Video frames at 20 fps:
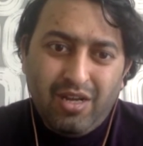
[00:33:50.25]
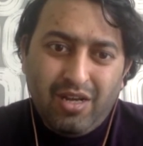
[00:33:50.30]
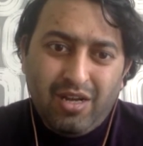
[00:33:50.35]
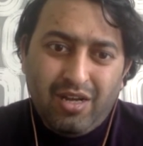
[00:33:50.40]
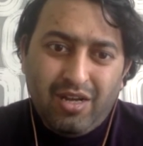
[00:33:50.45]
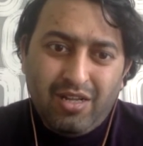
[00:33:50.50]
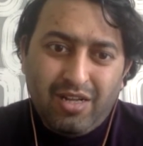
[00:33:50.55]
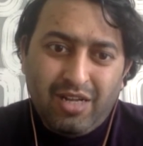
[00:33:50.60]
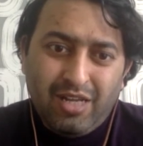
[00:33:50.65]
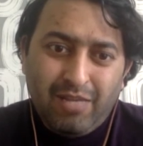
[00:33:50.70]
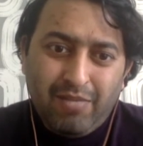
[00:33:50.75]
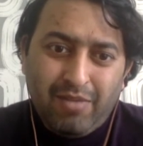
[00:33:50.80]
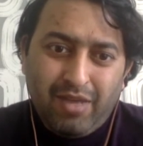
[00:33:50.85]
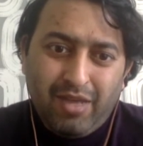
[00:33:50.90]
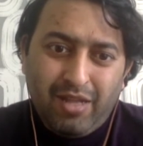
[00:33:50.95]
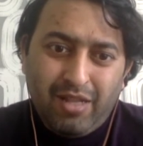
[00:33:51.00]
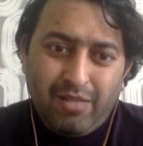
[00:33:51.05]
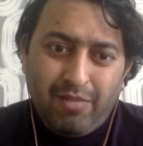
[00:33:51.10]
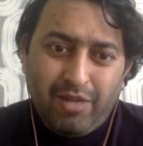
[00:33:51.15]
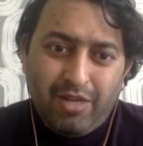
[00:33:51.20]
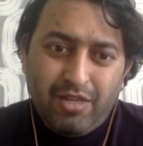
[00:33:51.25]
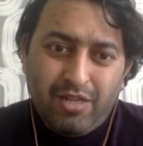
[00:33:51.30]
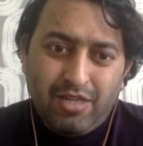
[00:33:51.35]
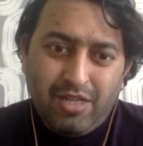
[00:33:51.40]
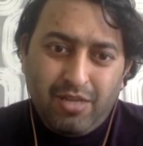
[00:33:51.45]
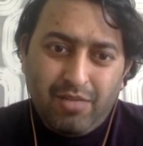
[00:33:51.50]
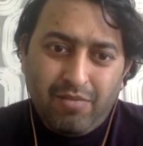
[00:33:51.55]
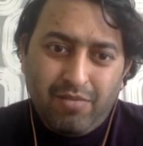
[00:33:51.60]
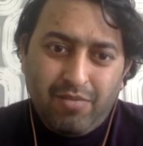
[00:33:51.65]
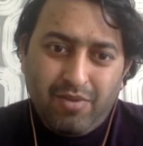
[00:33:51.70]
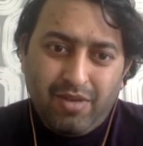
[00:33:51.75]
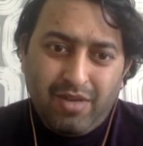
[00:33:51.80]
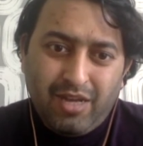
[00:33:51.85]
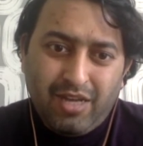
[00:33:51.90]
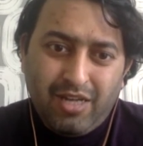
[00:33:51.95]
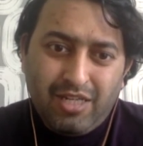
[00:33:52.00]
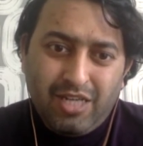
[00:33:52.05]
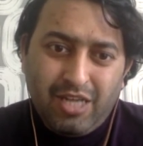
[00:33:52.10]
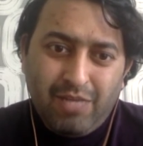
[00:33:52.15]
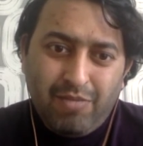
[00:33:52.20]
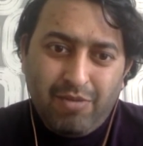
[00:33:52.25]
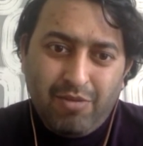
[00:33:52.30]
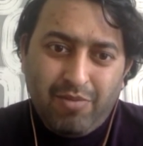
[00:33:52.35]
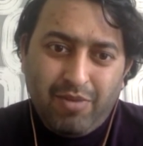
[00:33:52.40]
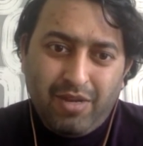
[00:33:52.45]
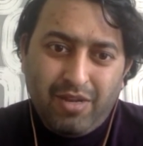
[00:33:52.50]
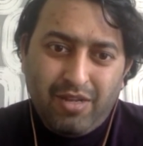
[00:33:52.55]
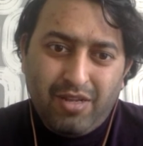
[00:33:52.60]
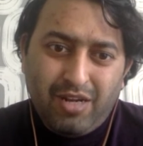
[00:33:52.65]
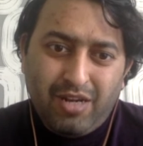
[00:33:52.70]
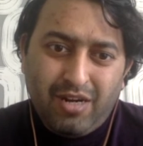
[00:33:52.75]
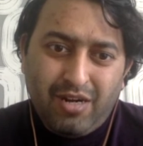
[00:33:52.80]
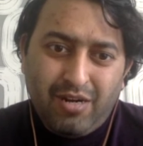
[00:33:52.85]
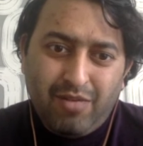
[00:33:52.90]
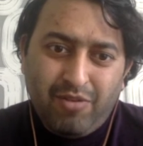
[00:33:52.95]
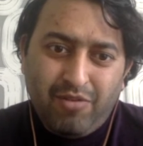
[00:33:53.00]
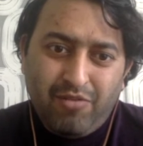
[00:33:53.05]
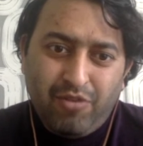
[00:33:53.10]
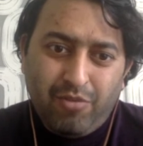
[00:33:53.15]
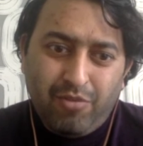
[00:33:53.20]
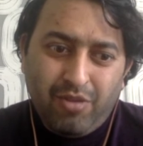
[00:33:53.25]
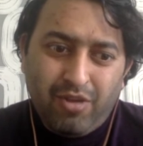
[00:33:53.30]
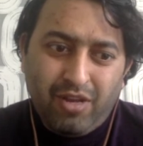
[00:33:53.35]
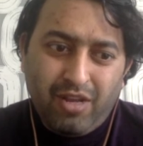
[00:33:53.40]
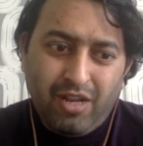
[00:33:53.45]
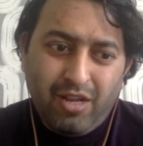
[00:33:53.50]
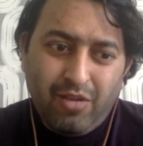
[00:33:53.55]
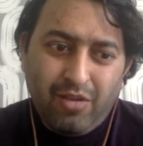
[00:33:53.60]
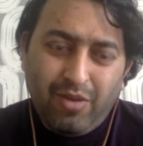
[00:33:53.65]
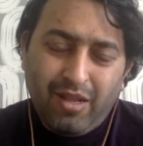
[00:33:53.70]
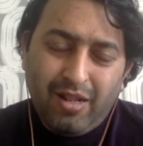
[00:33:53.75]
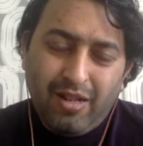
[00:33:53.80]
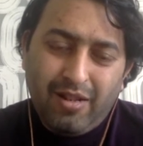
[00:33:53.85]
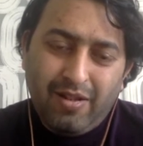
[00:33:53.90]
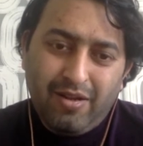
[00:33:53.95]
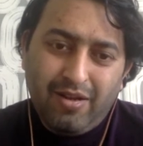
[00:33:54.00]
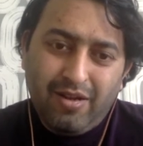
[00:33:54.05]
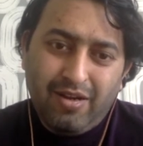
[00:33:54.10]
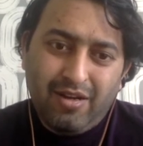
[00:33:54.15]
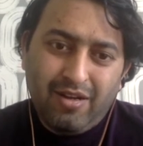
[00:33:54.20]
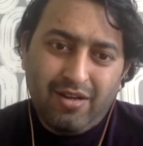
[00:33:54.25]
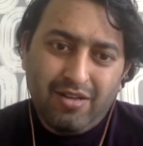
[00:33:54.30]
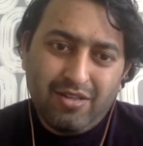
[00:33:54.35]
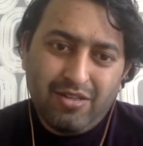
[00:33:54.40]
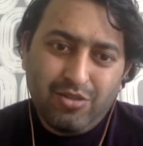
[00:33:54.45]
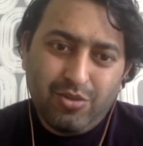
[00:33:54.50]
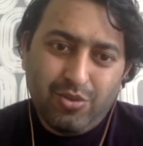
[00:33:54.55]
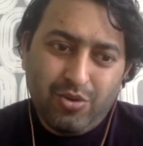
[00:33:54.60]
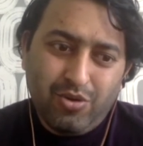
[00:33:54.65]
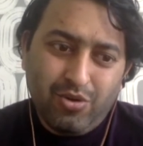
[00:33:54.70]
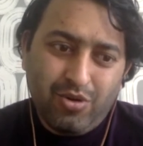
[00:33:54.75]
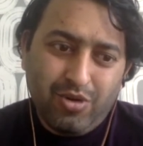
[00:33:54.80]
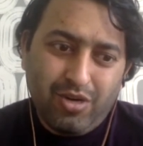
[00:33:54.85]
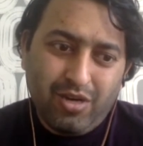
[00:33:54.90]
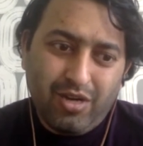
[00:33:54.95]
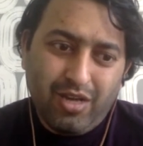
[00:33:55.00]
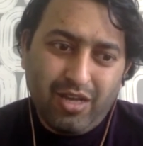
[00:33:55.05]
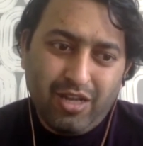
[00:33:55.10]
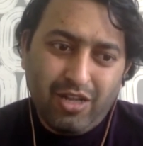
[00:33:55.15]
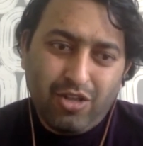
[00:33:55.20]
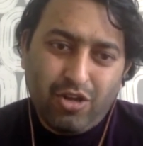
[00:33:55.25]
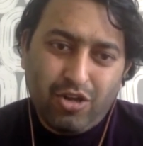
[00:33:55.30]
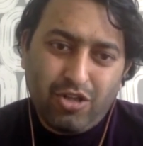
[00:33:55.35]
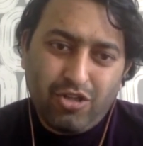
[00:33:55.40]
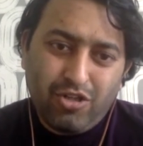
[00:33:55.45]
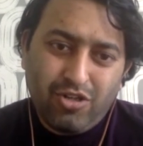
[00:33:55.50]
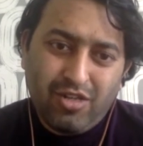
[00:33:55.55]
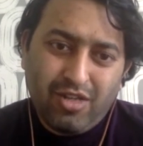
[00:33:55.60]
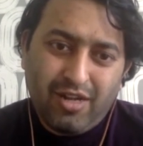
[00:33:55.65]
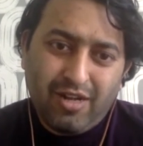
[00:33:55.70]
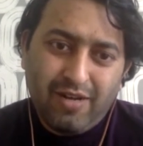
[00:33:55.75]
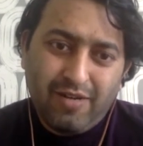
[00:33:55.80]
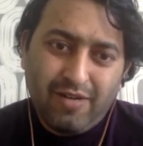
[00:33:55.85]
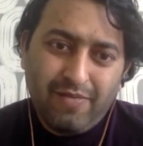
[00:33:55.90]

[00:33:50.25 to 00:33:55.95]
the men's team can shape up and start performing really well. So any thoughts on that?